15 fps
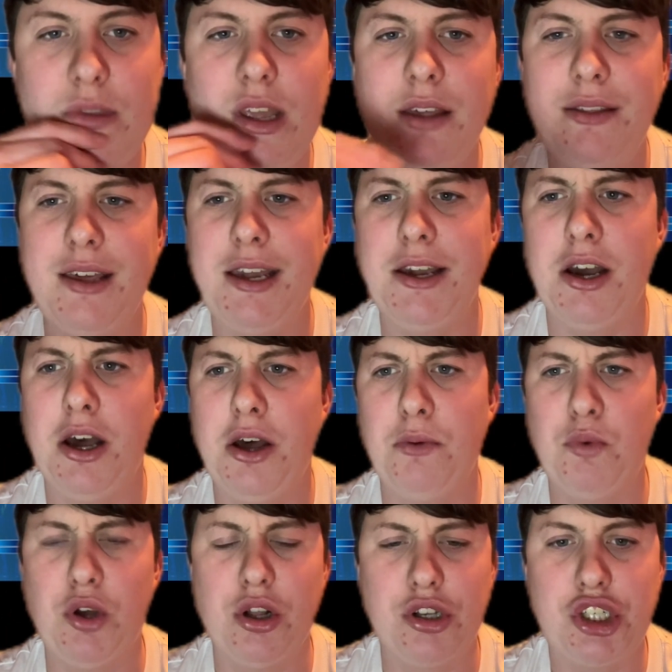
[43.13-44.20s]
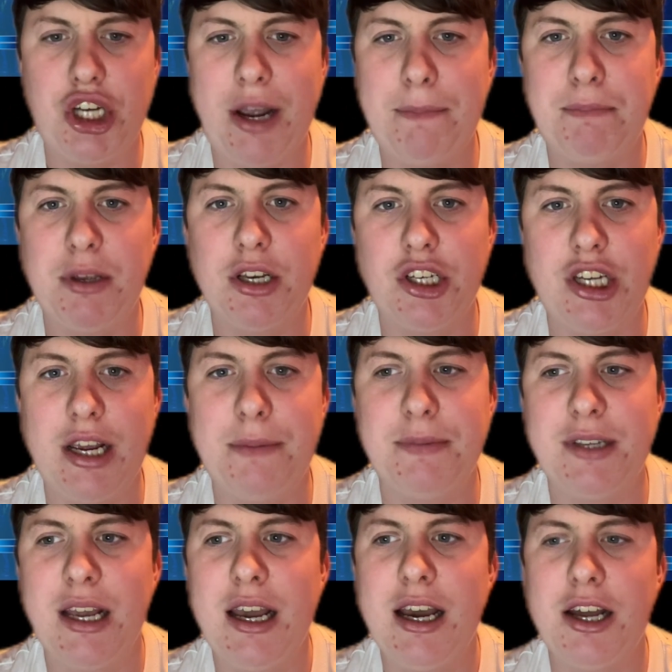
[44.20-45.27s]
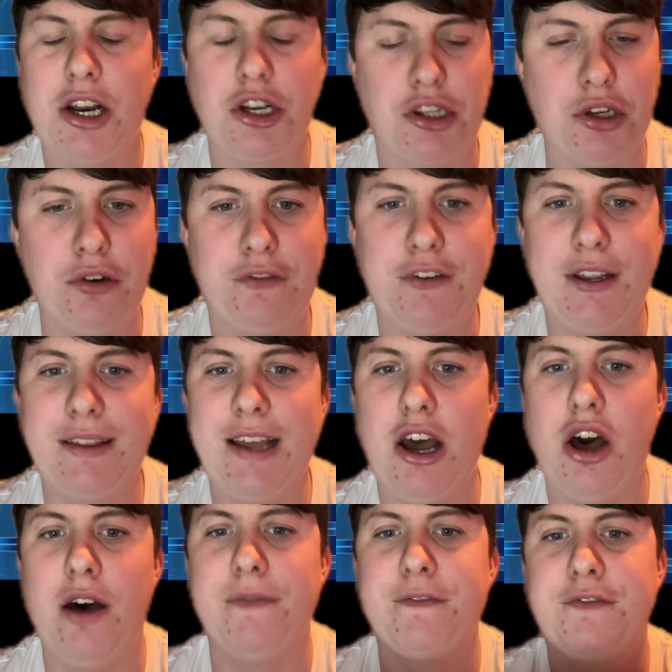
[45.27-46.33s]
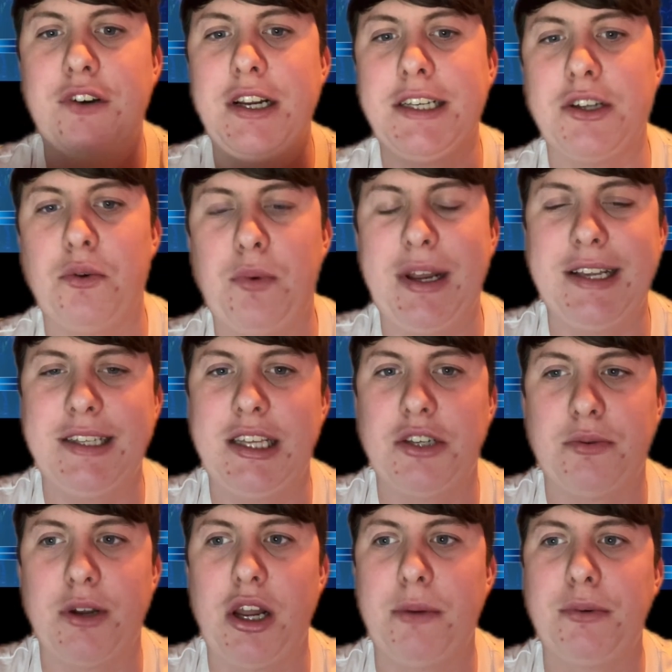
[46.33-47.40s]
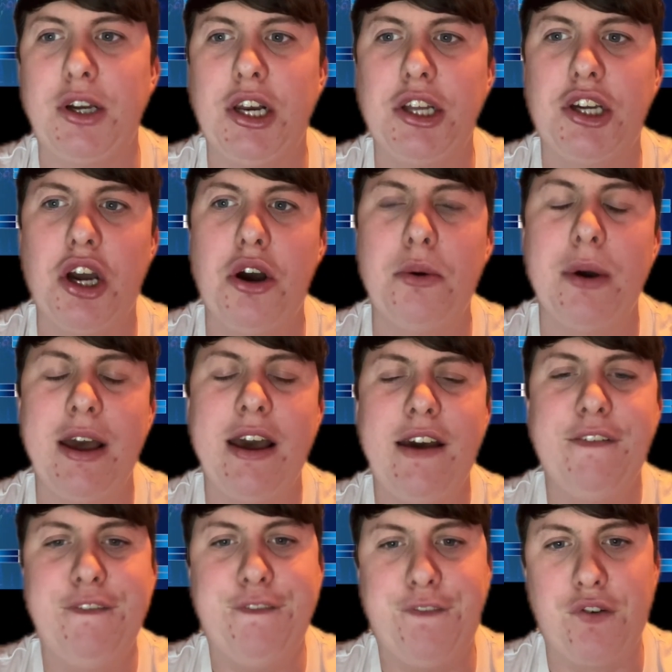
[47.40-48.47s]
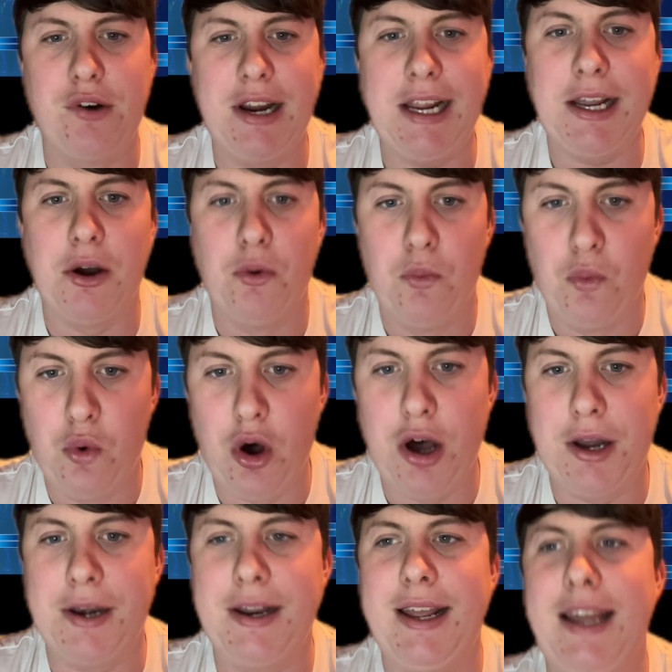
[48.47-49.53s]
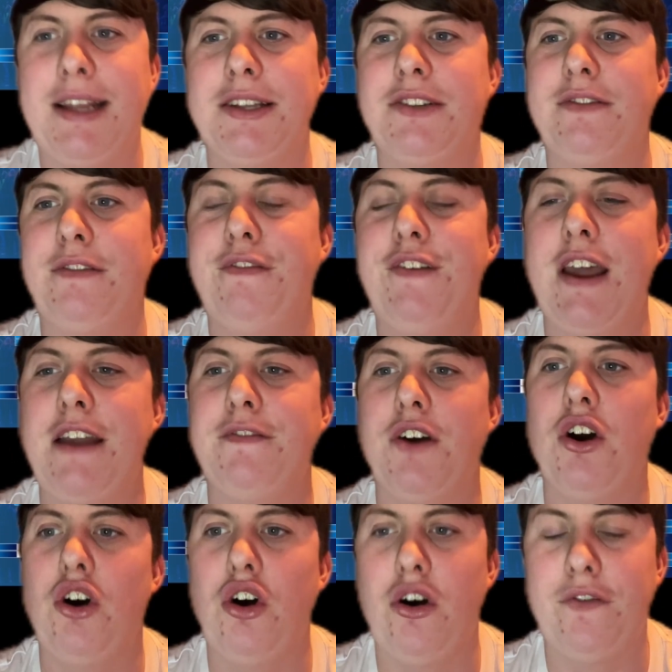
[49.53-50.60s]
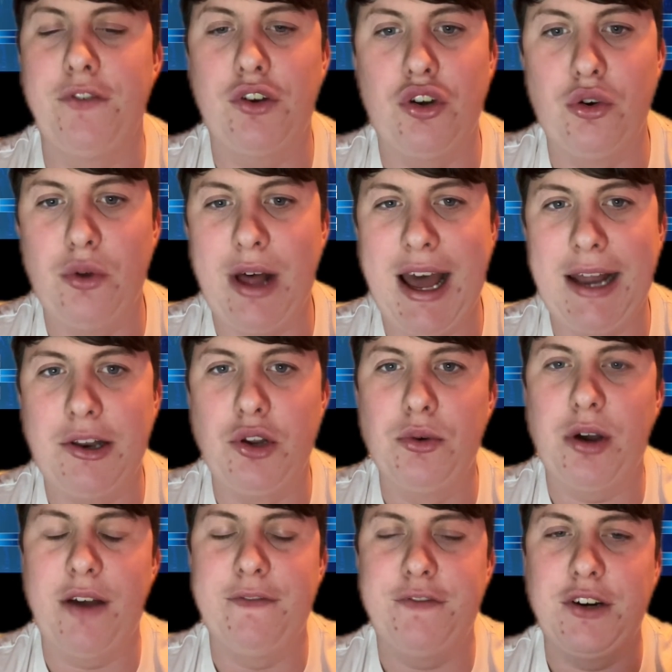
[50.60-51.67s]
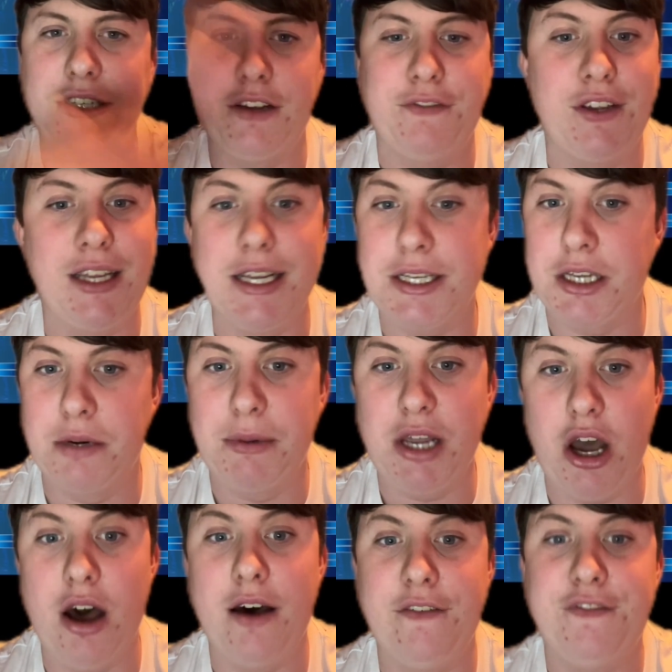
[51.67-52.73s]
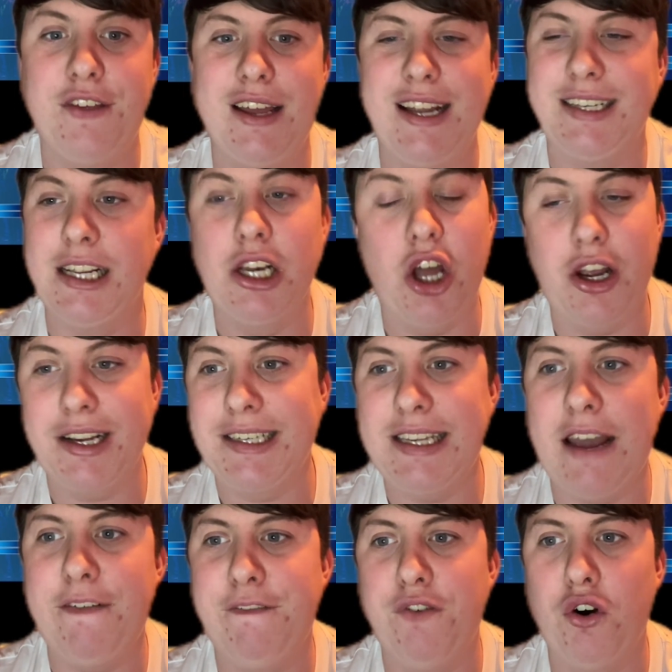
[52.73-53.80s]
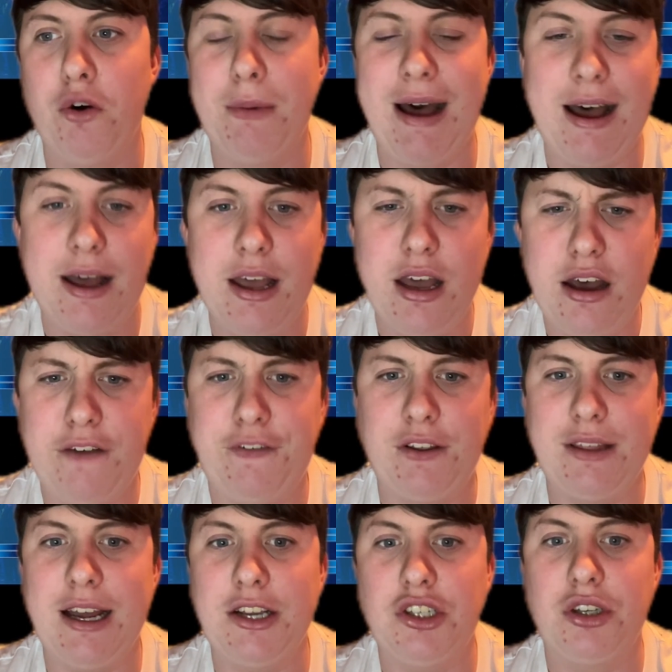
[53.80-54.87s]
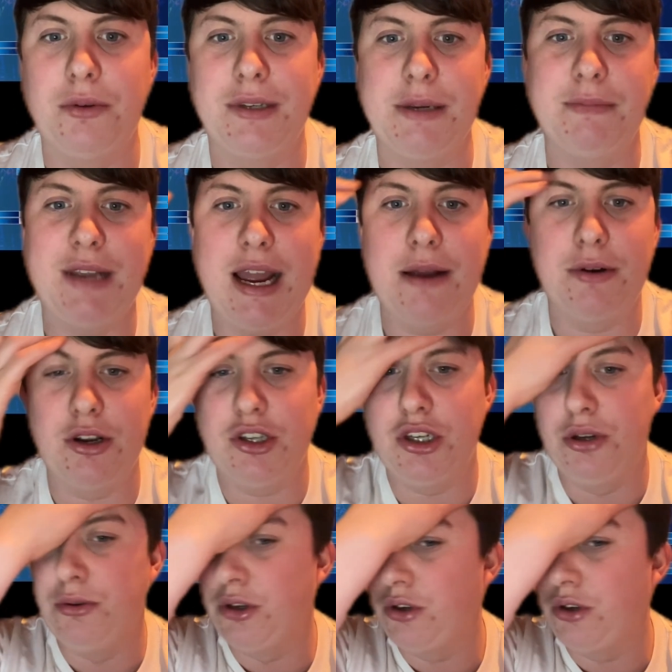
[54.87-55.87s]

the World Championships. And I do think that Humphries wins this one. I'm going to go 3-1 in favour of Cool Hand Luke Humphries. I think he's going to be up for this. He likes set format. I think that suits him down to the